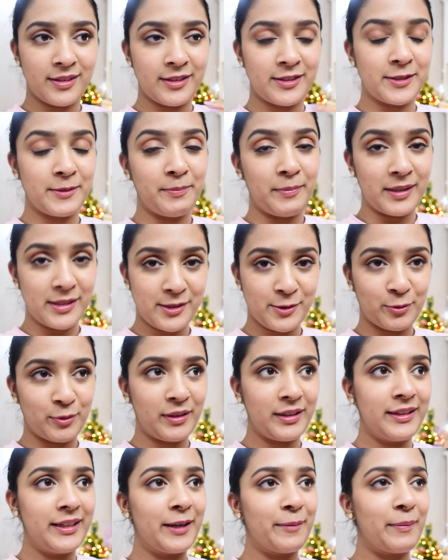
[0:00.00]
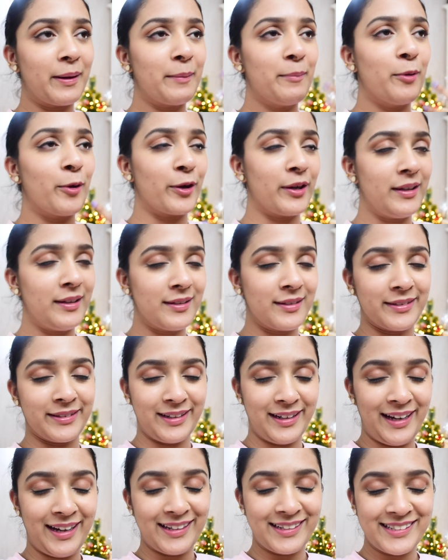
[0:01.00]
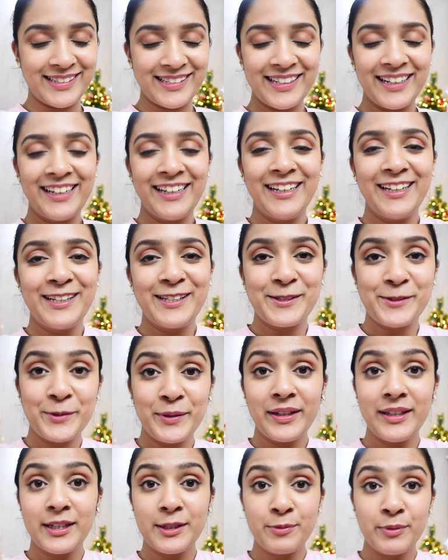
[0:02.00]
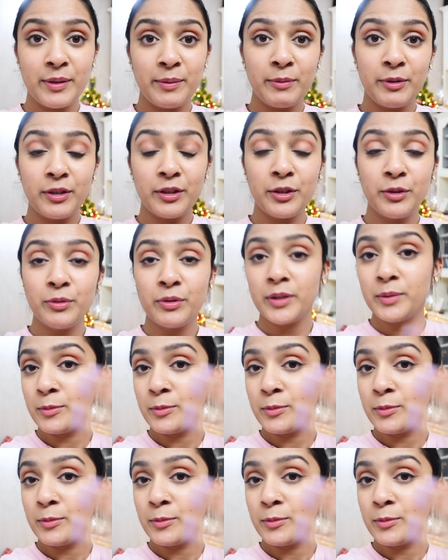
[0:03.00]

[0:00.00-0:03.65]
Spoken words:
It's a must. Only then my body can relax. So yeah, that's what I'm gonna do.